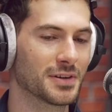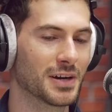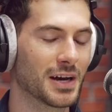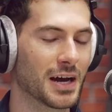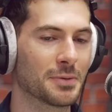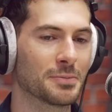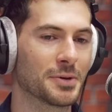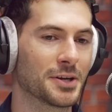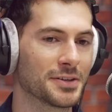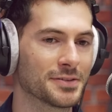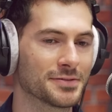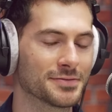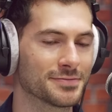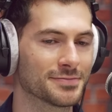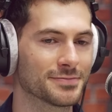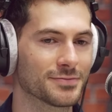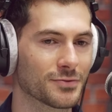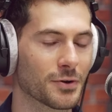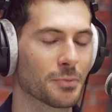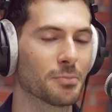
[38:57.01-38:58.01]
I mean,
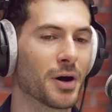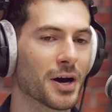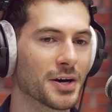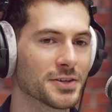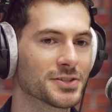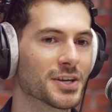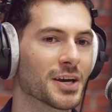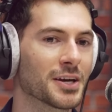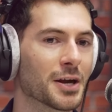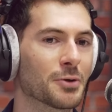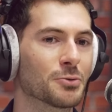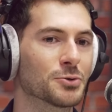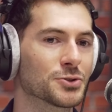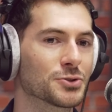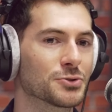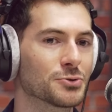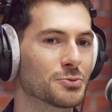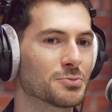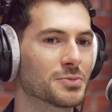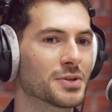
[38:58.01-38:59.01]
from my side, I would
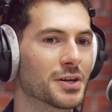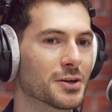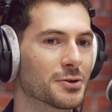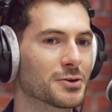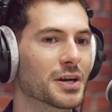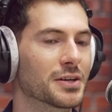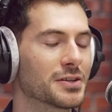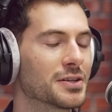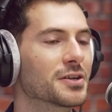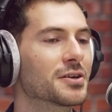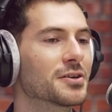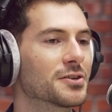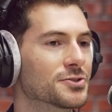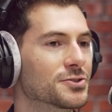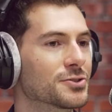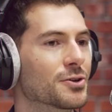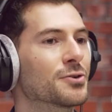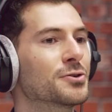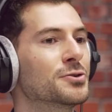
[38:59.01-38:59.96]
assume that, okay, they're going to start